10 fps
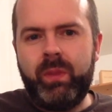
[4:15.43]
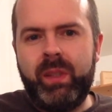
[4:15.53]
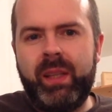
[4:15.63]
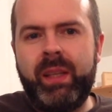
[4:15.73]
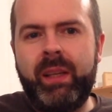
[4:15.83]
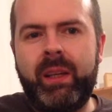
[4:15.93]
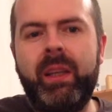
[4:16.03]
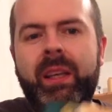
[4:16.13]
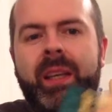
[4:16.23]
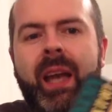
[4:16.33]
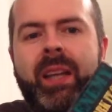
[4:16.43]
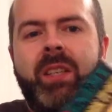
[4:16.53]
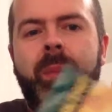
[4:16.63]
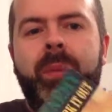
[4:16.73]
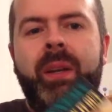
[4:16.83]
you catch
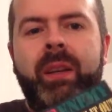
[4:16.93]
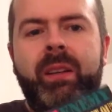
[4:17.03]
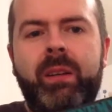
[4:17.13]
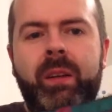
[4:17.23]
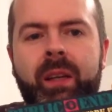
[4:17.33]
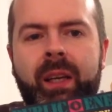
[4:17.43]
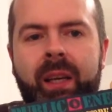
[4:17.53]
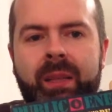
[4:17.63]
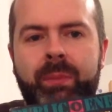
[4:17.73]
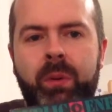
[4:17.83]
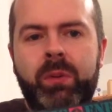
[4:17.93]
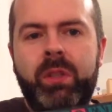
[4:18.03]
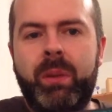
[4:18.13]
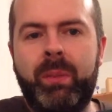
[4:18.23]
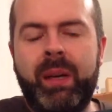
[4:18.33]
up, and then you get exposed to
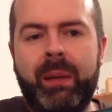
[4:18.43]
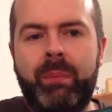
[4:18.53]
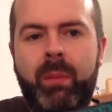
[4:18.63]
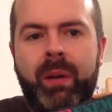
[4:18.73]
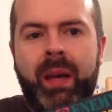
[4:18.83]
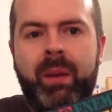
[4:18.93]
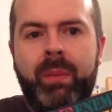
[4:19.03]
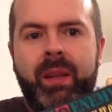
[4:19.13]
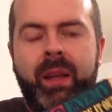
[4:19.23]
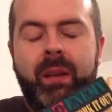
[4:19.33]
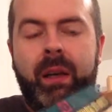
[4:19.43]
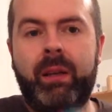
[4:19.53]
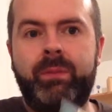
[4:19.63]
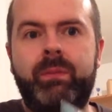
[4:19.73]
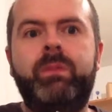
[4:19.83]
somebody like Public Enemy, and then like,
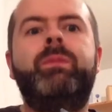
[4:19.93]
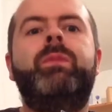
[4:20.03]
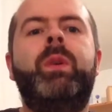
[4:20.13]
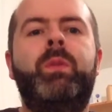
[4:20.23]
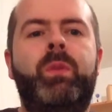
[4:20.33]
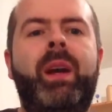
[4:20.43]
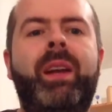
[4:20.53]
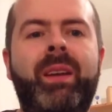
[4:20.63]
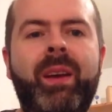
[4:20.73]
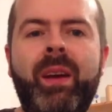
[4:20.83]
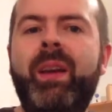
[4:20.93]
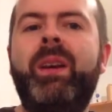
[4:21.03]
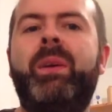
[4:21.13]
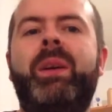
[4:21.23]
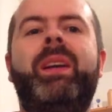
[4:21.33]
right,
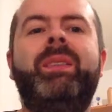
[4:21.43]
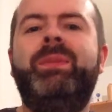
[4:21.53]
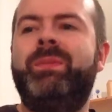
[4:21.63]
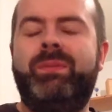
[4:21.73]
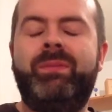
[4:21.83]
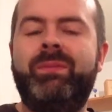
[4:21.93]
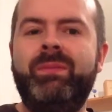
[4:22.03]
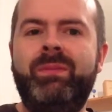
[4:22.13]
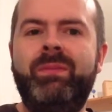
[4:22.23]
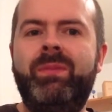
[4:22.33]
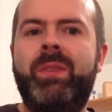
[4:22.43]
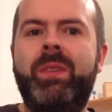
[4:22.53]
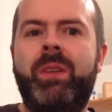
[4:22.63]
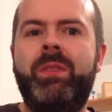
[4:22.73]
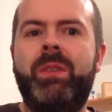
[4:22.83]
okay, it's
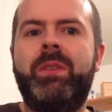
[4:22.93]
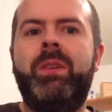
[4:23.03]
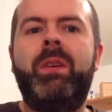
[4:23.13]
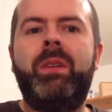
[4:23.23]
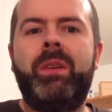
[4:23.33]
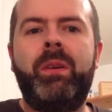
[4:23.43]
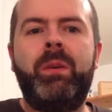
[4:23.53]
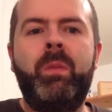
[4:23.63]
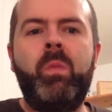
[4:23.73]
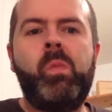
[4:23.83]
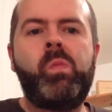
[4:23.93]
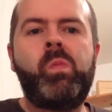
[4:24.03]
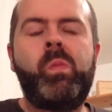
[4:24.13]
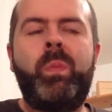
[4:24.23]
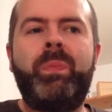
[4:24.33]
not just all
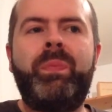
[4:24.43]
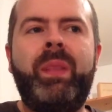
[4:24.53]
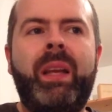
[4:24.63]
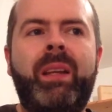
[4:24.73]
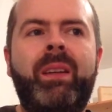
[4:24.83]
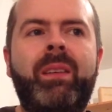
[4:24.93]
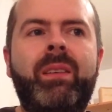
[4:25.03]
like